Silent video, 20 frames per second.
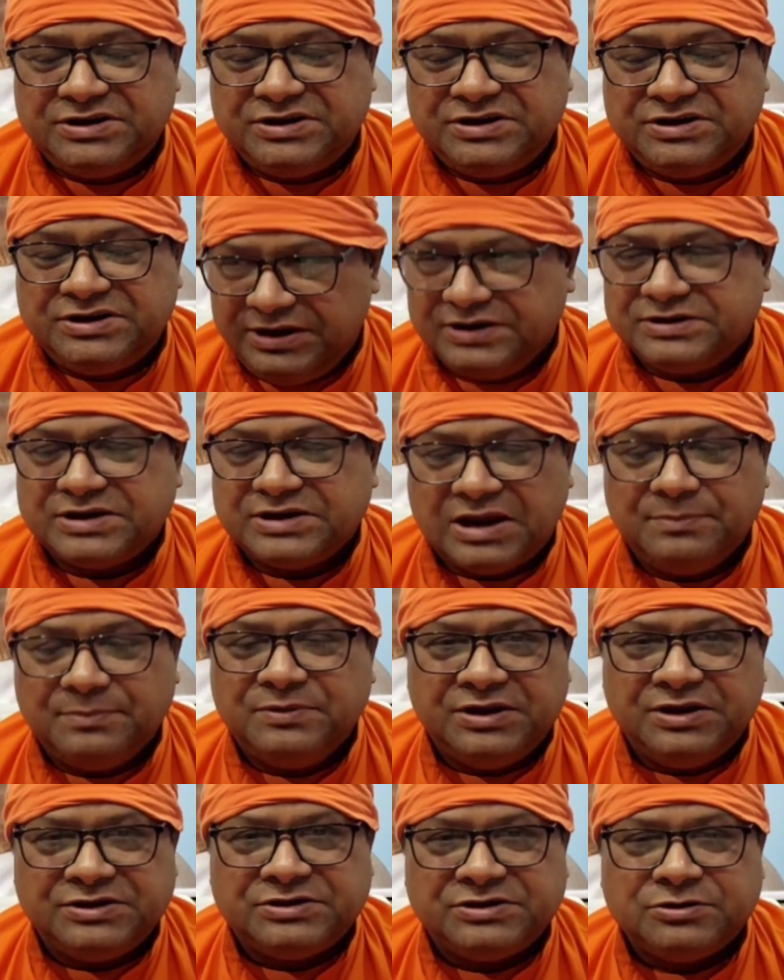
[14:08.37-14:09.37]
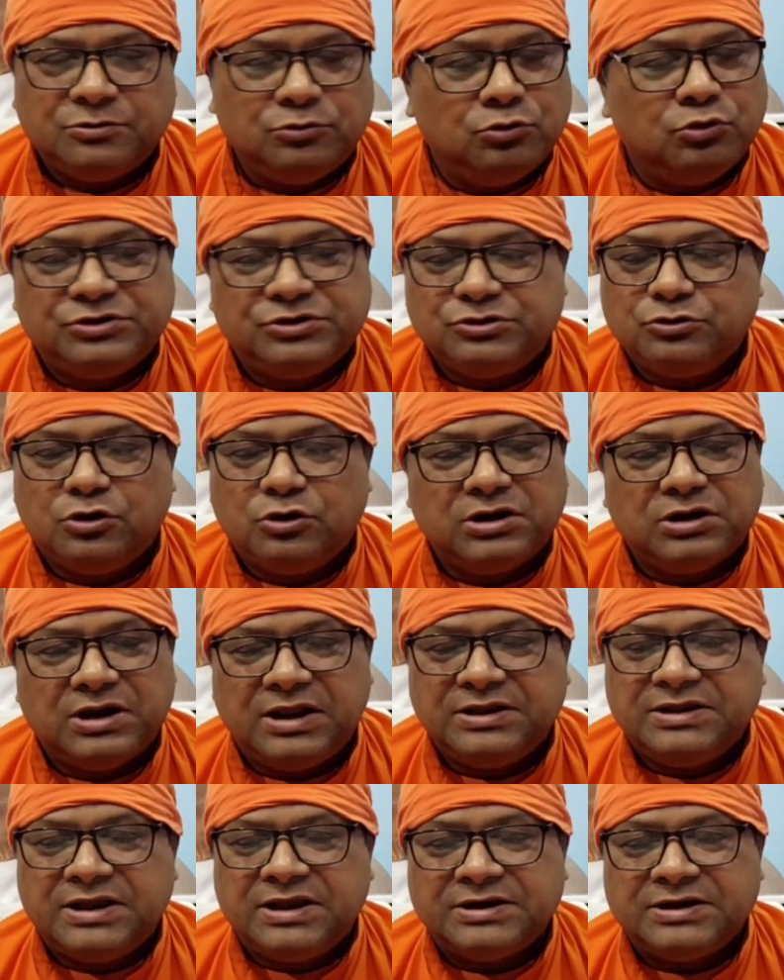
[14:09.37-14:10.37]
that yes. No, it's not
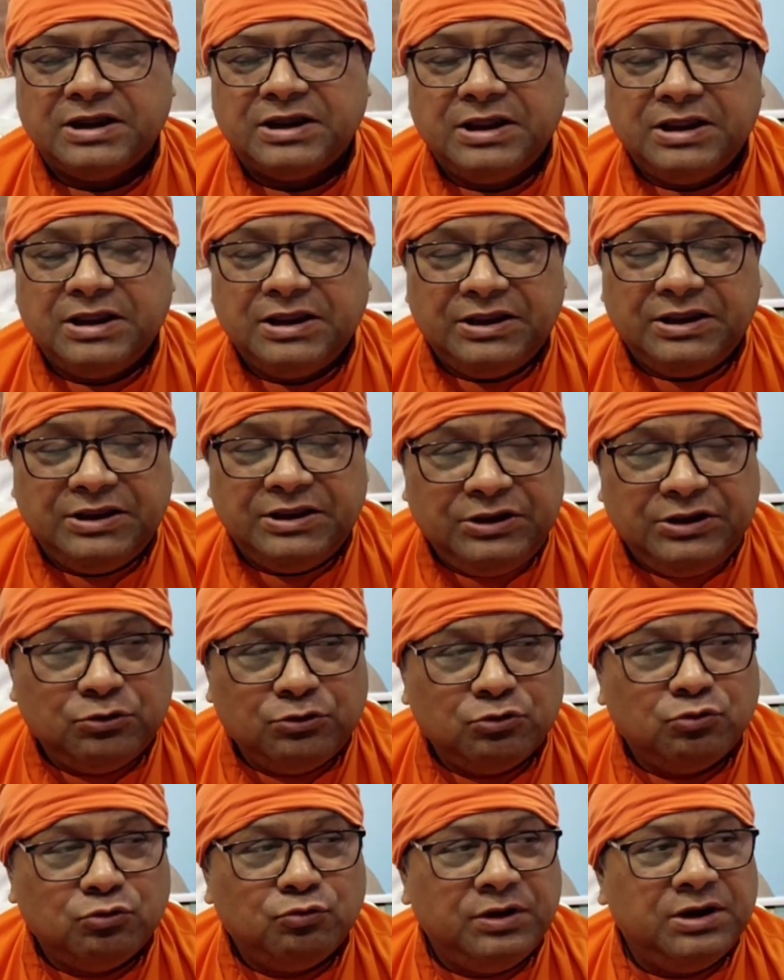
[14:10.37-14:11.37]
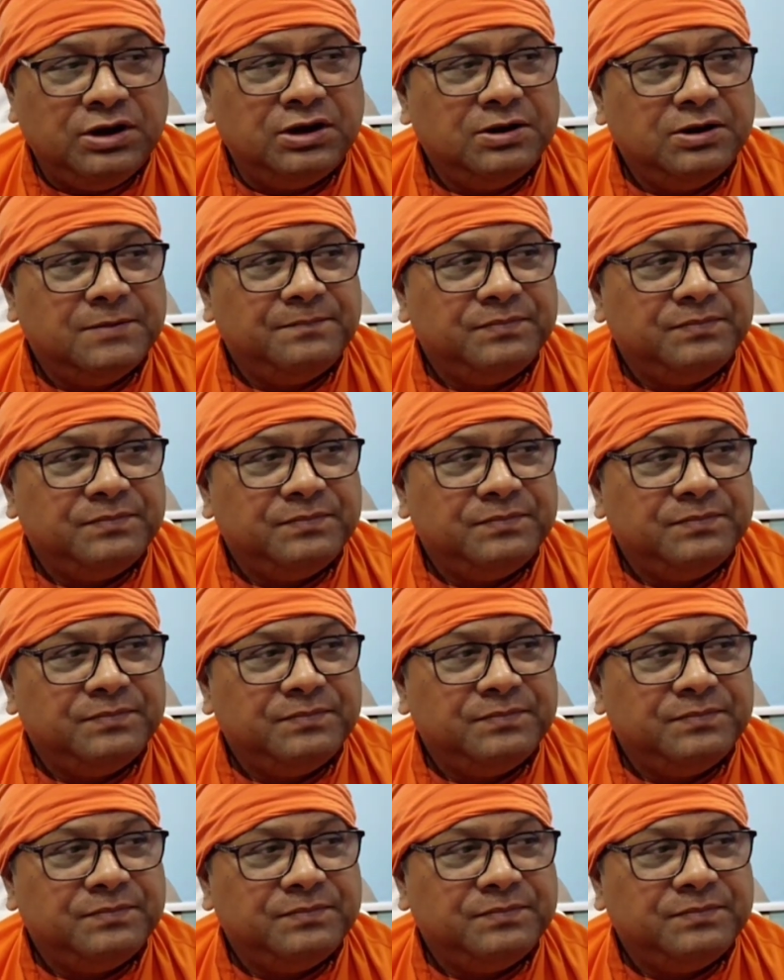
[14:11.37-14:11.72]
like that. You will